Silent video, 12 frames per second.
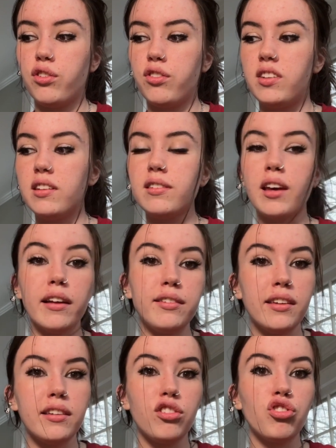
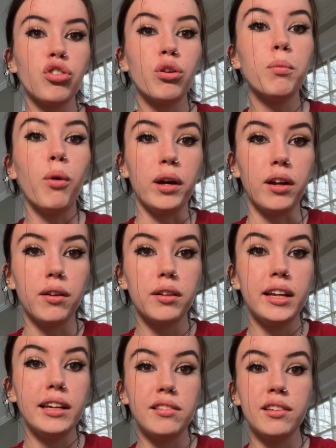discusses turmoil.
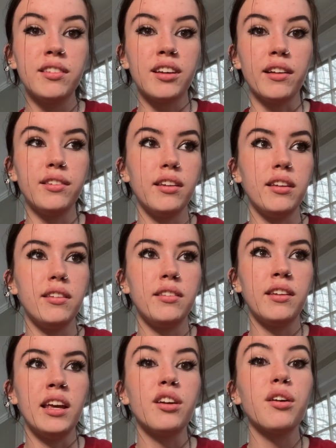It discusses
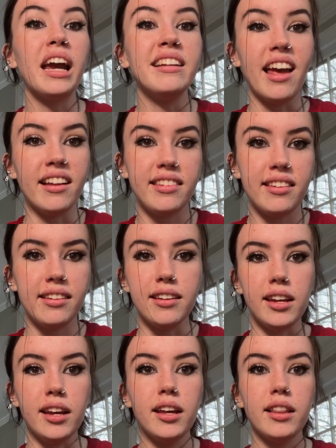inner
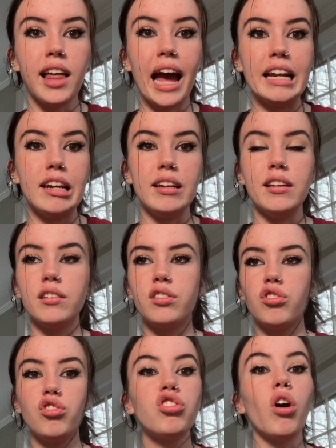identity that
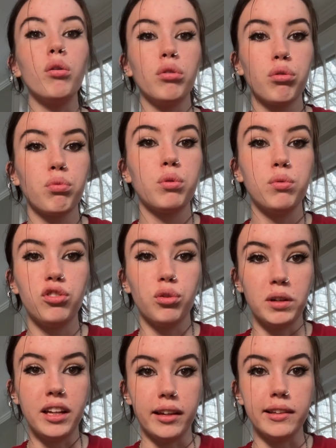is shown through
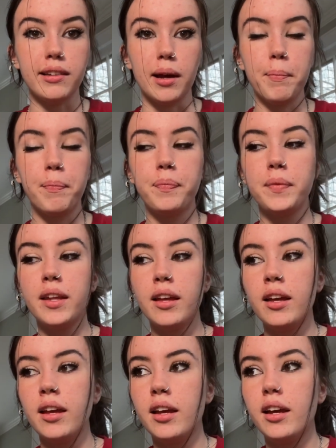surrealism.
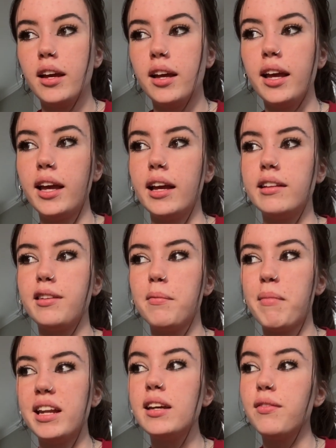And
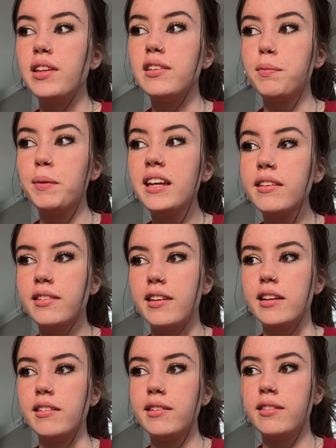many of these
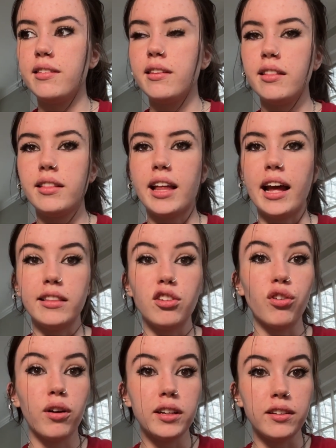pieces that this
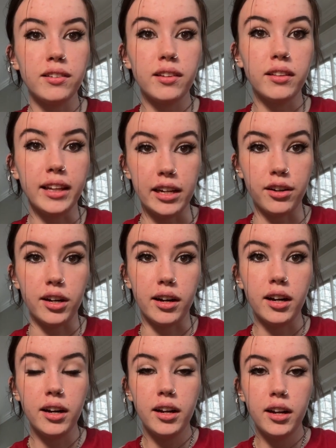artist
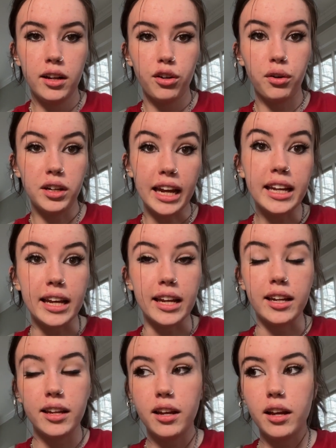later created